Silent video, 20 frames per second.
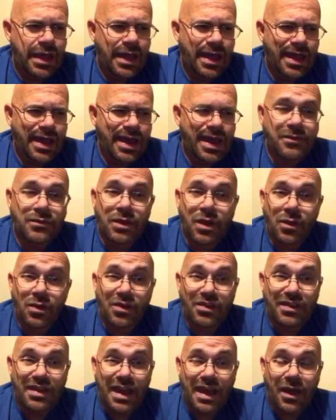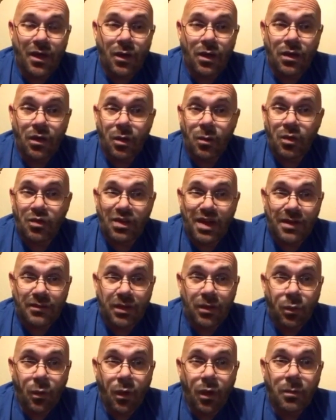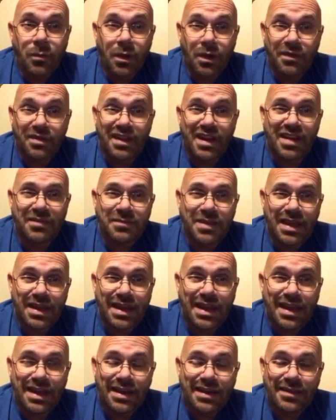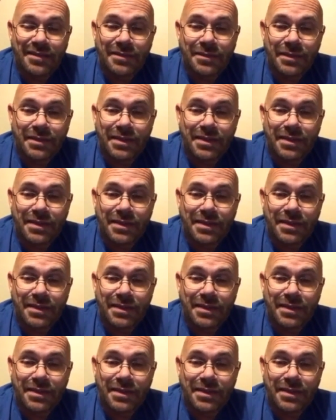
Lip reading: And I've noticed now in almost every Walmart that I've been in